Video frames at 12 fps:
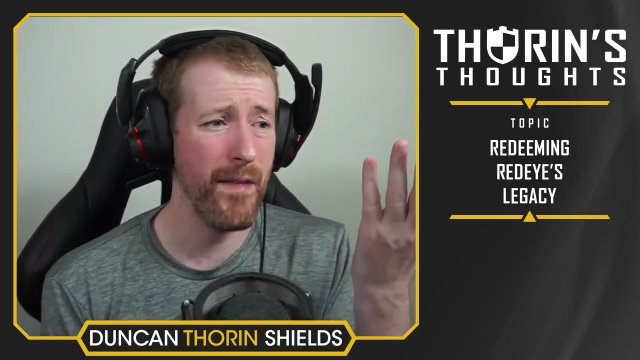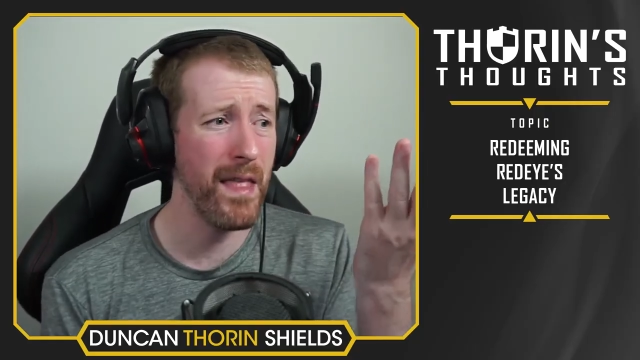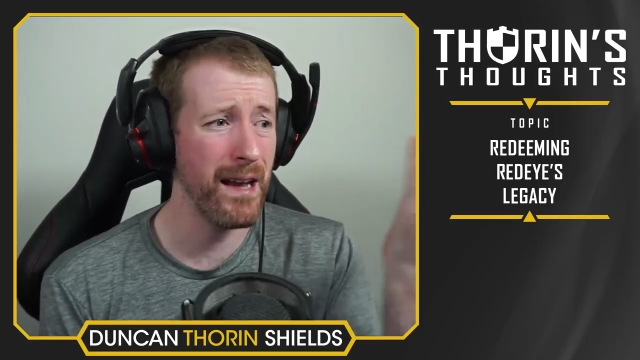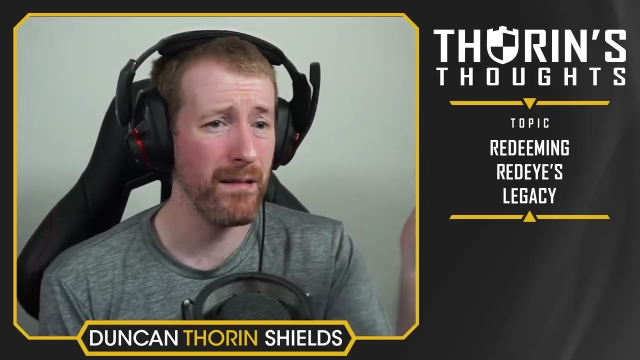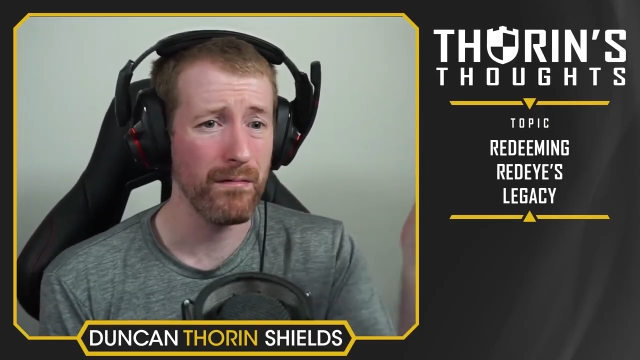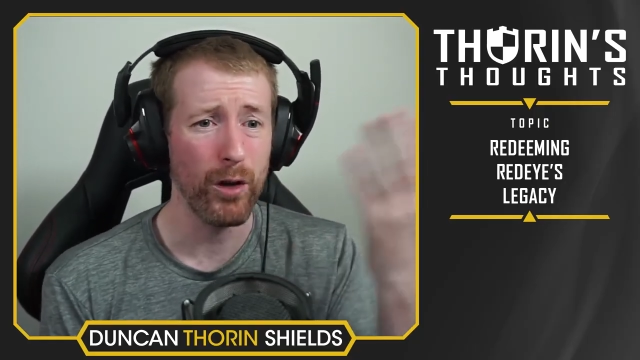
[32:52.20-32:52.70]

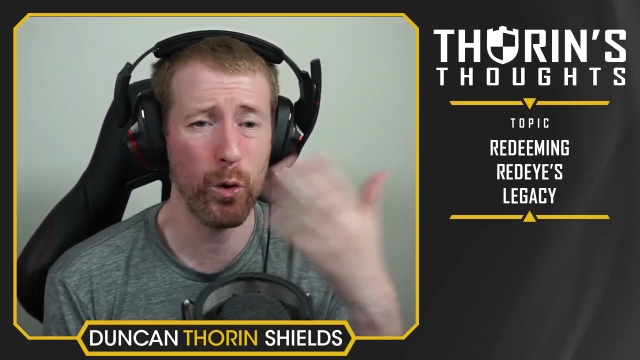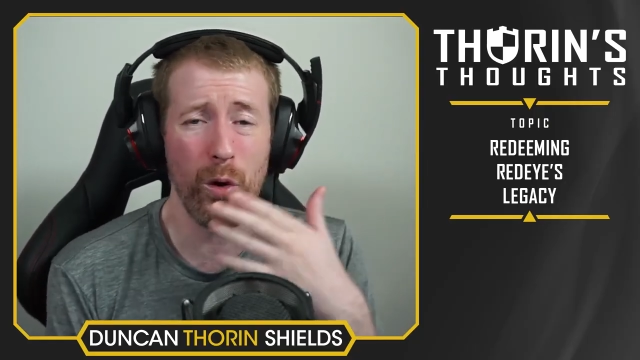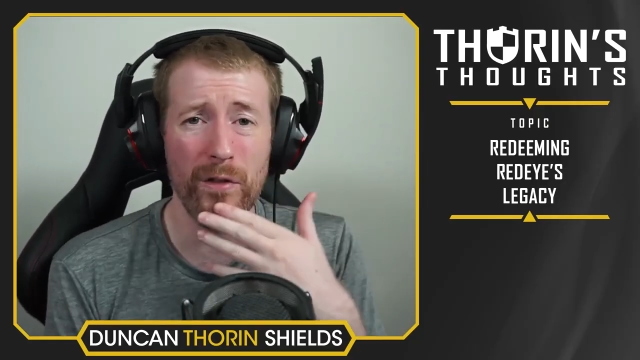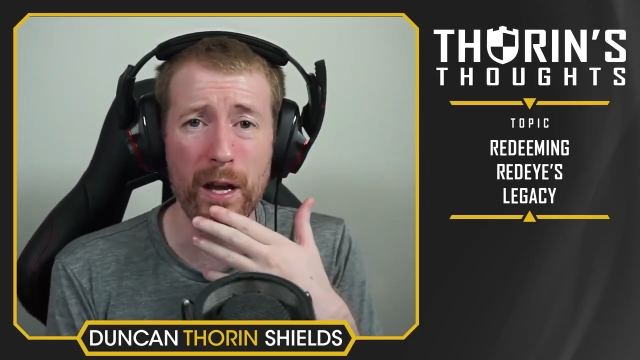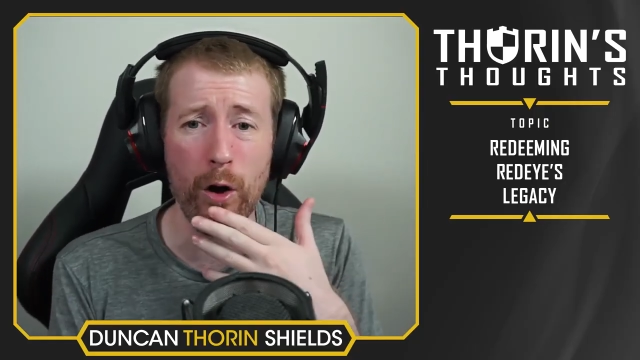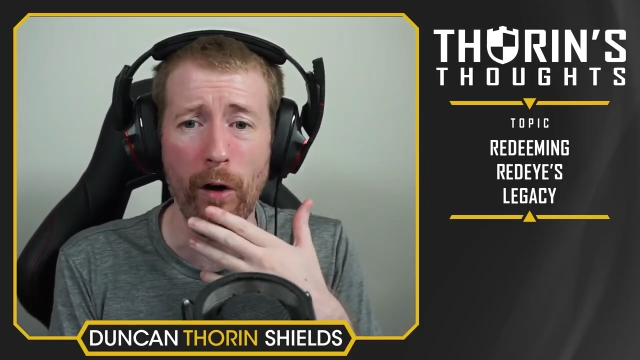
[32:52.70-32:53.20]
and then look
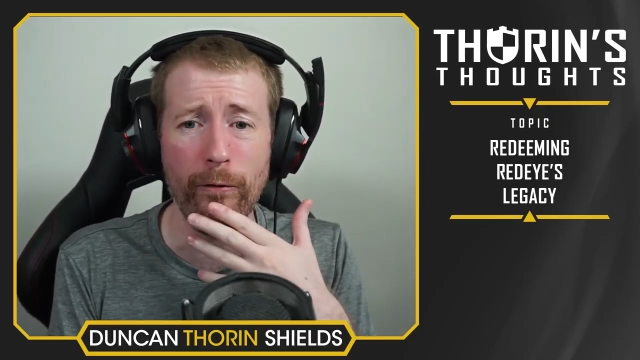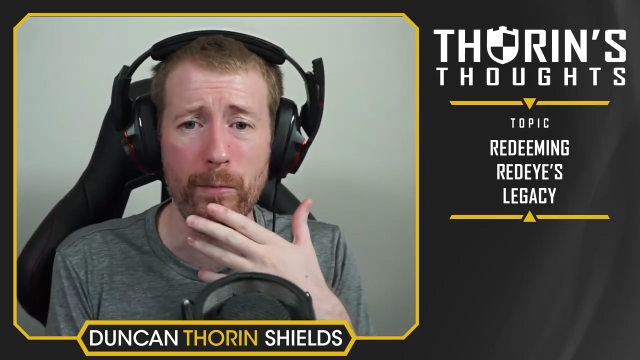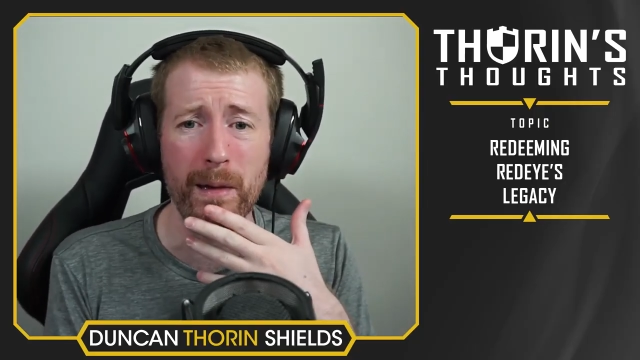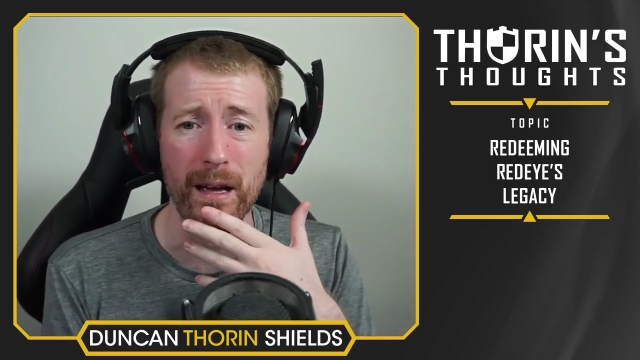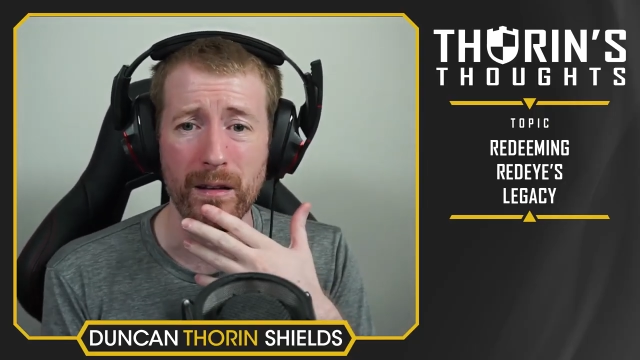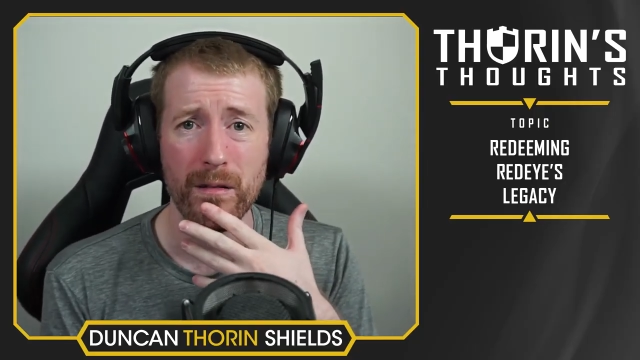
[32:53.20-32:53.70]
what they got
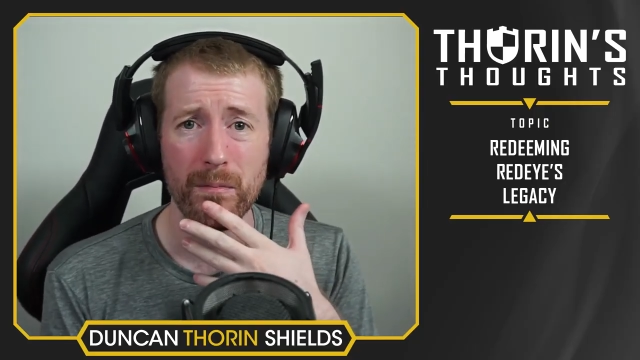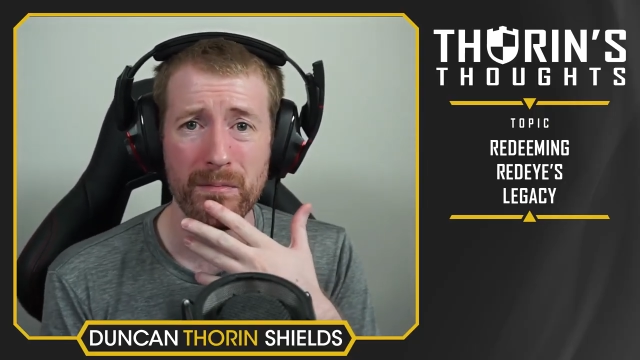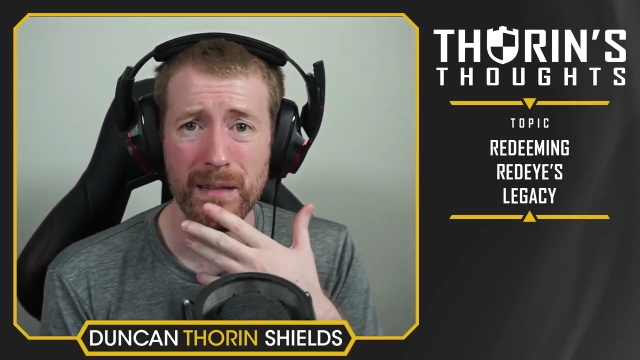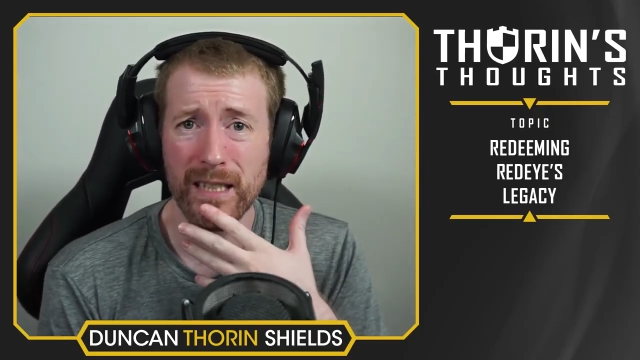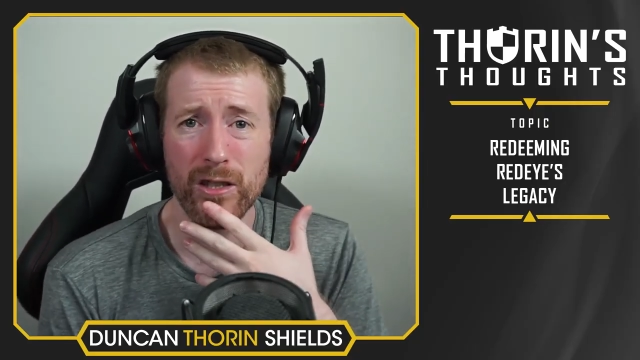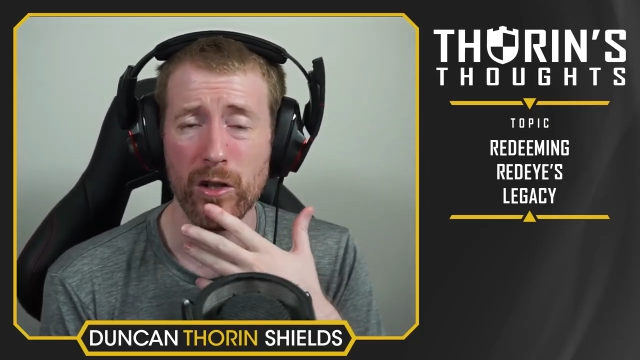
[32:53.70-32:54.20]
from it.
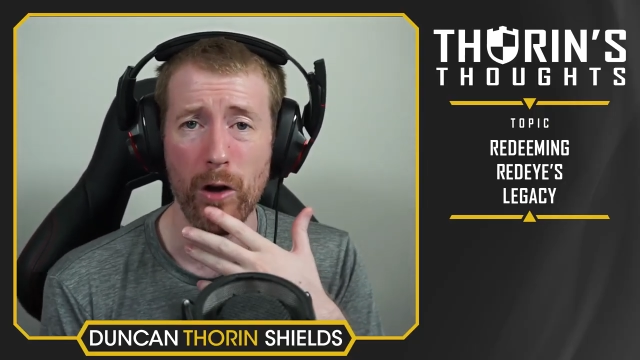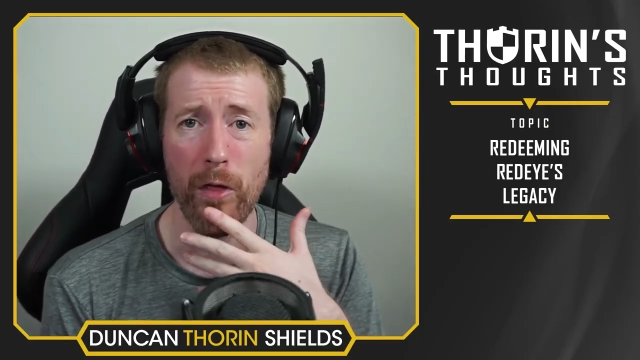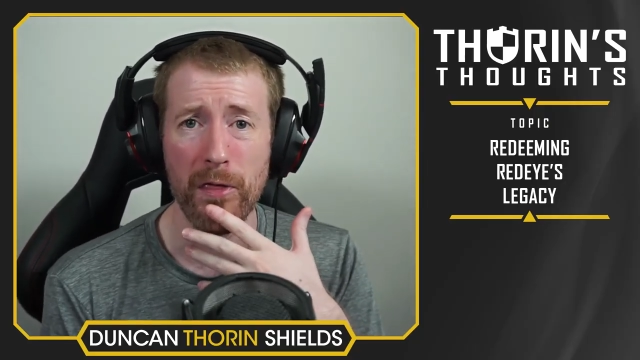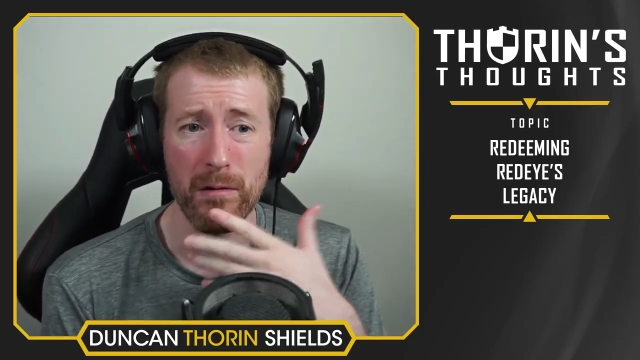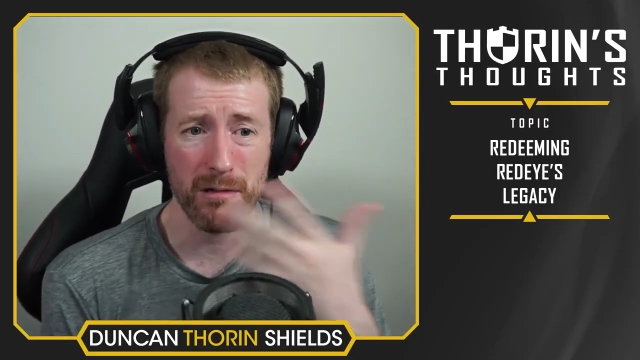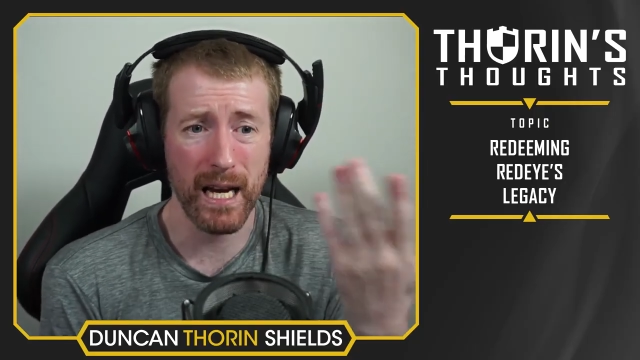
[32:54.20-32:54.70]
Next to nothing.